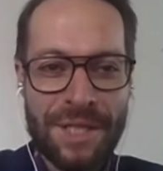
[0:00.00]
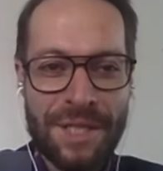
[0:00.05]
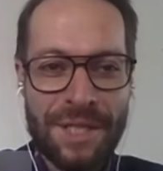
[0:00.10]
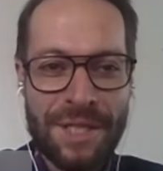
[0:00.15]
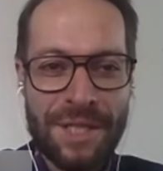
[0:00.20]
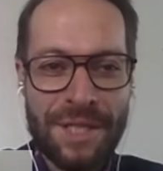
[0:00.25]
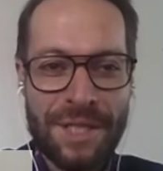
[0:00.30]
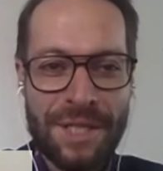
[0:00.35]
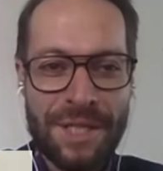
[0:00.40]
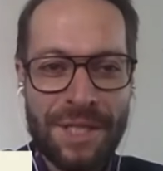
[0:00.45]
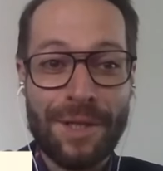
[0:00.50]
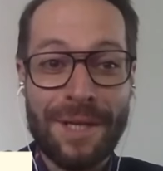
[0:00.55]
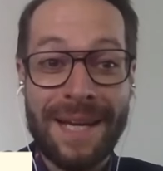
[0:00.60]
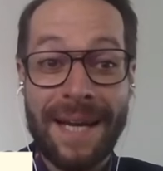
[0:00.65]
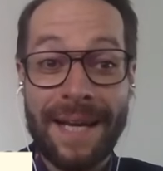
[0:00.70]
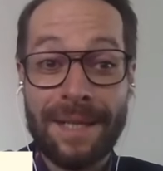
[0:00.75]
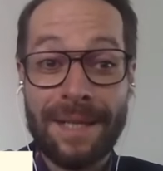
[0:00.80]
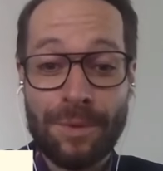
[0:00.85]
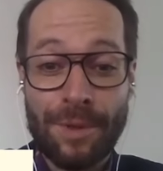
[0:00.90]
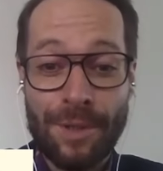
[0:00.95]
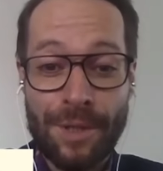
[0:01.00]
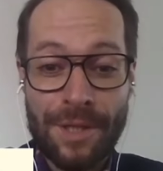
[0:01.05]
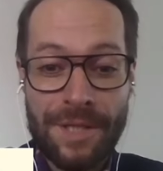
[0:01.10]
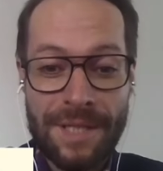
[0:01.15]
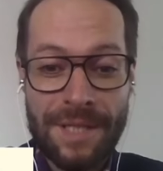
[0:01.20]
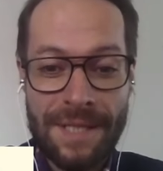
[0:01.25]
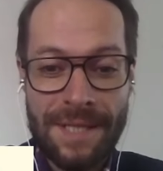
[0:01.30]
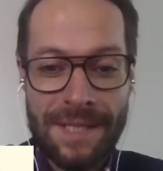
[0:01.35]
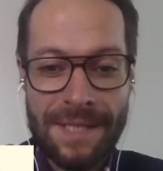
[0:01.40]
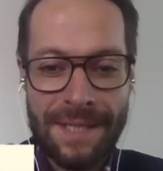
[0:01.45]
Christian, for your kind words
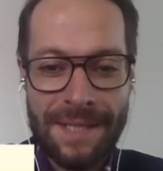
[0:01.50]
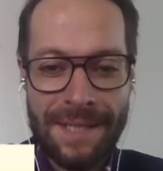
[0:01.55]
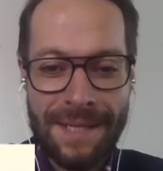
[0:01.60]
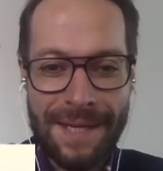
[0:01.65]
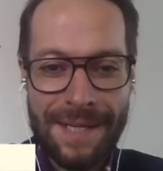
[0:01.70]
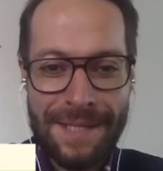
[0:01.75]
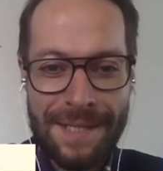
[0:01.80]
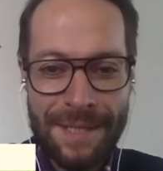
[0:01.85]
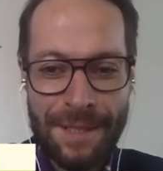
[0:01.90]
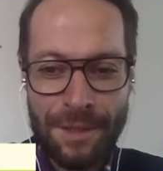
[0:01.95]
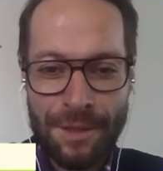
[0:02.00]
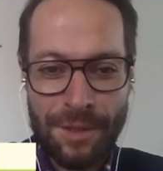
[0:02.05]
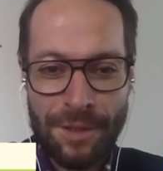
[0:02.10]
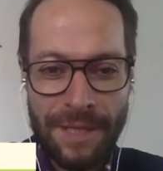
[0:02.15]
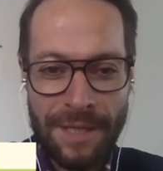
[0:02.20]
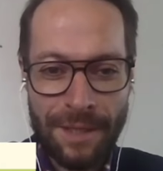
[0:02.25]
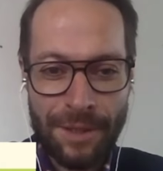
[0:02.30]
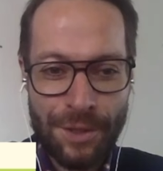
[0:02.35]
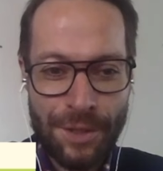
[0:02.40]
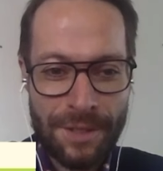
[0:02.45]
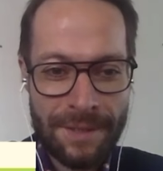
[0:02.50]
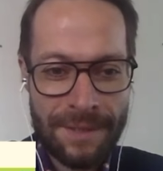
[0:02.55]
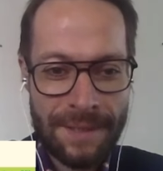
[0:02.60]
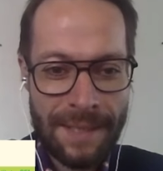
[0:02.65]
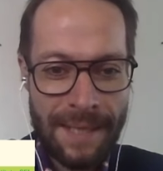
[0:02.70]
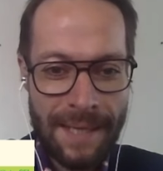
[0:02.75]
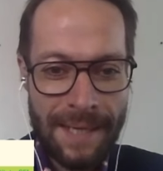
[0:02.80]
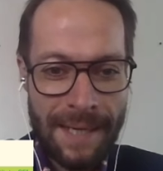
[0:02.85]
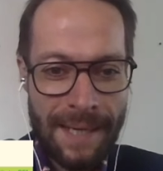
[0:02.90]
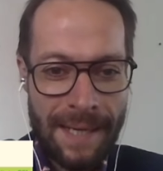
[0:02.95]
and this nice
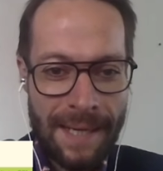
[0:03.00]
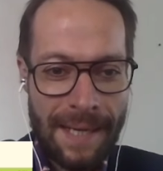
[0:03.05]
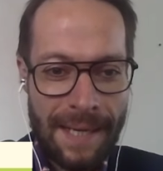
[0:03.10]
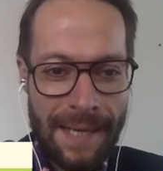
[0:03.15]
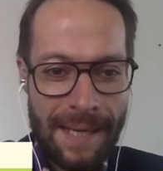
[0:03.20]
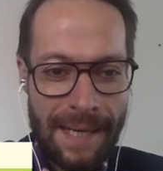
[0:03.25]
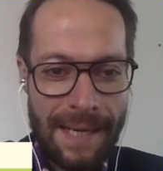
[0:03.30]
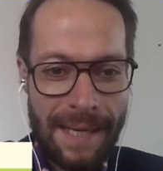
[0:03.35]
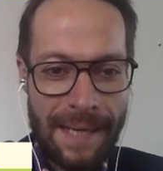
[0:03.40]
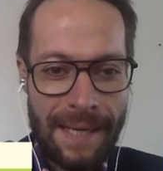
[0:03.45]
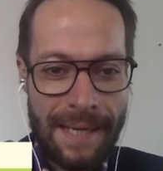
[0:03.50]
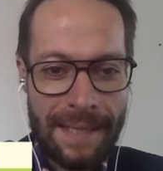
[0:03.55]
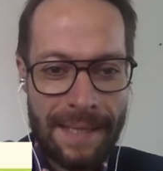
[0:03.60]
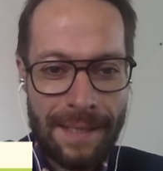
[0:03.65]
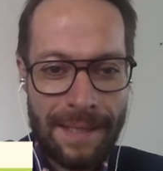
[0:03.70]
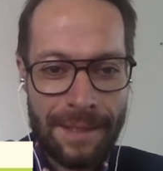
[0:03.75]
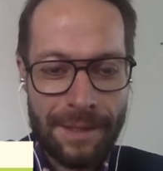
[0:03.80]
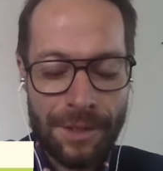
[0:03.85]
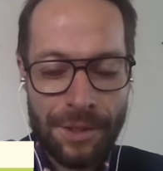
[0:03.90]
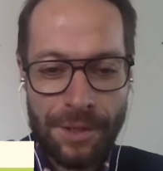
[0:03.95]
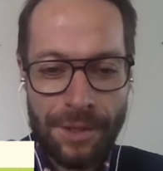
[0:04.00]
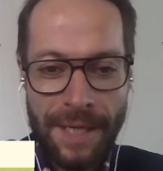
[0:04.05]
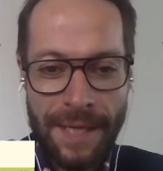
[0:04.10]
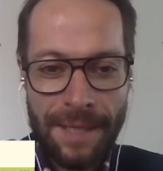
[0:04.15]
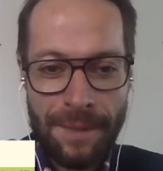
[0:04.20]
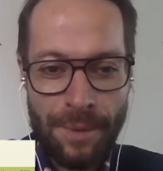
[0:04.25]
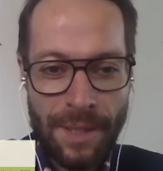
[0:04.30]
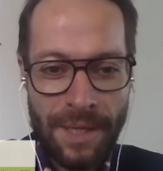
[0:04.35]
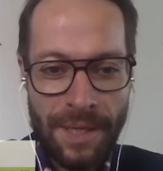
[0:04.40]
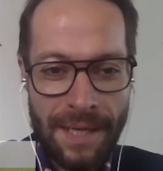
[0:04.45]
introduction. I
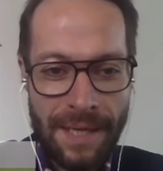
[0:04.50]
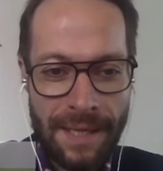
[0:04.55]
try